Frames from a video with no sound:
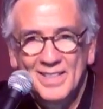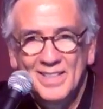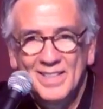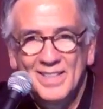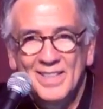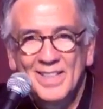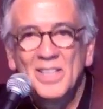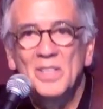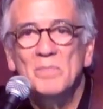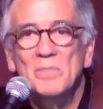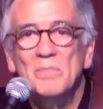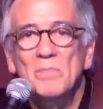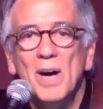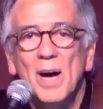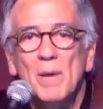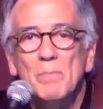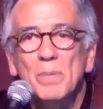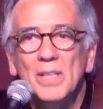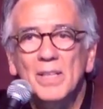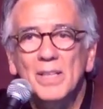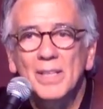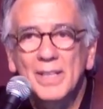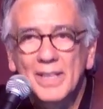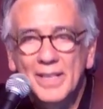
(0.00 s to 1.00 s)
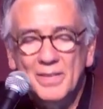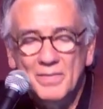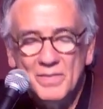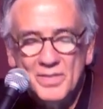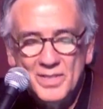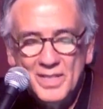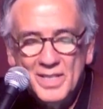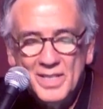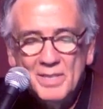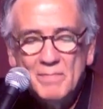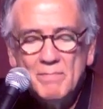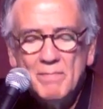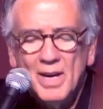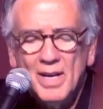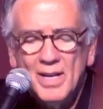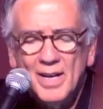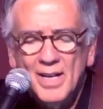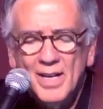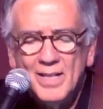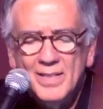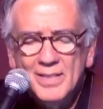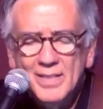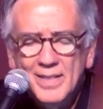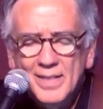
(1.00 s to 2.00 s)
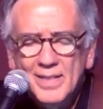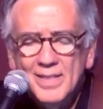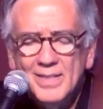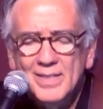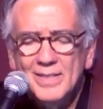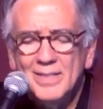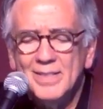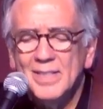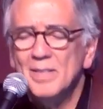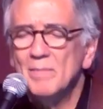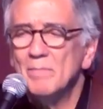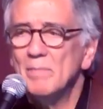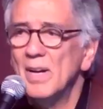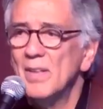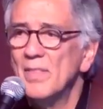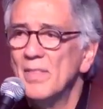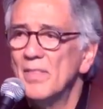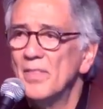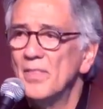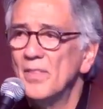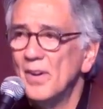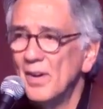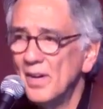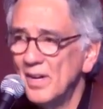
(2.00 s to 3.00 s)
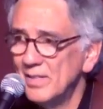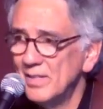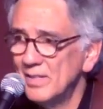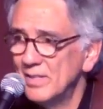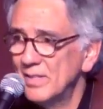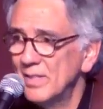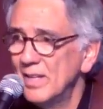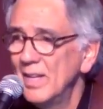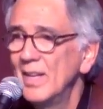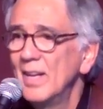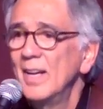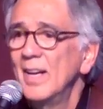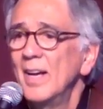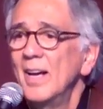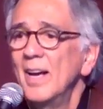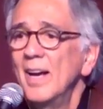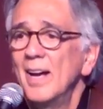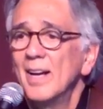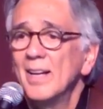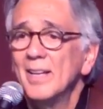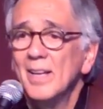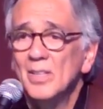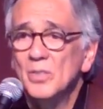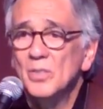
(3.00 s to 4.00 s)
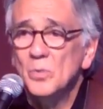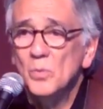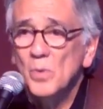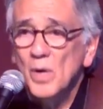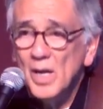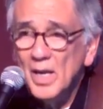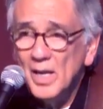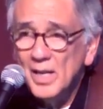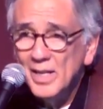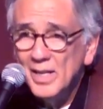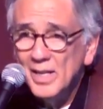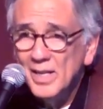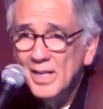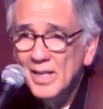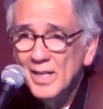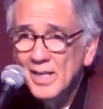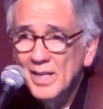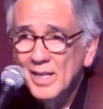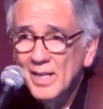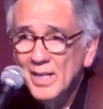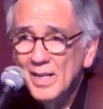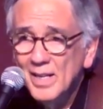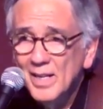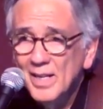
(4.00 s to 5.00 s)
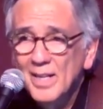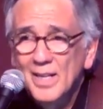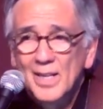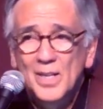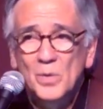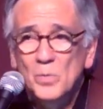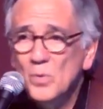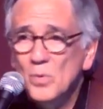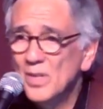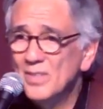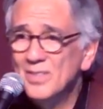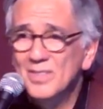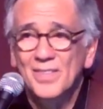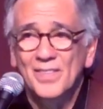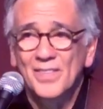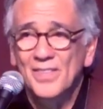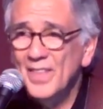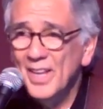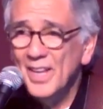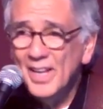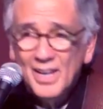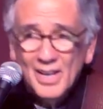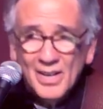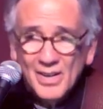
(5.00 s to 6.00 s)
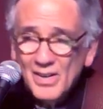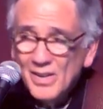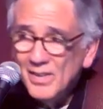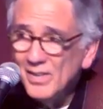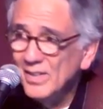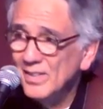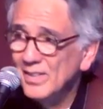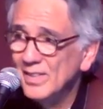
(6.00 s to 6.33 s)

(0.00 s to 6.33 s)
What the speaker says: in my beliefs, in my ideas, in my thoughts. And guess what? He wasn't there.